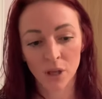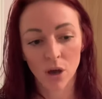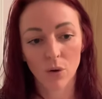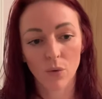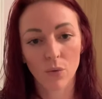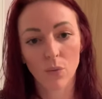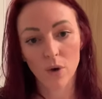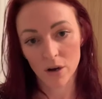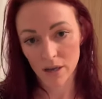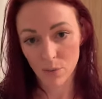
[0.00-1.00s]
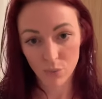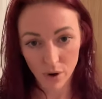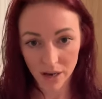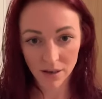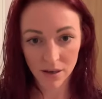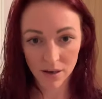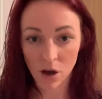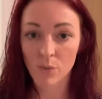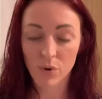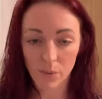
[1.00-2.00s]
when I get pregnant,
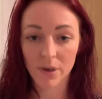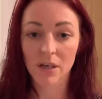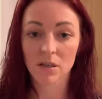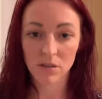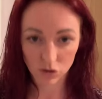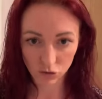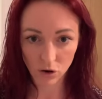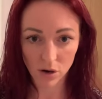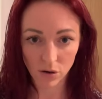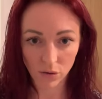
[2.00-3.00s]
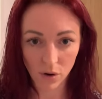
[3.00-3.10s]
I'm probably going to struggle.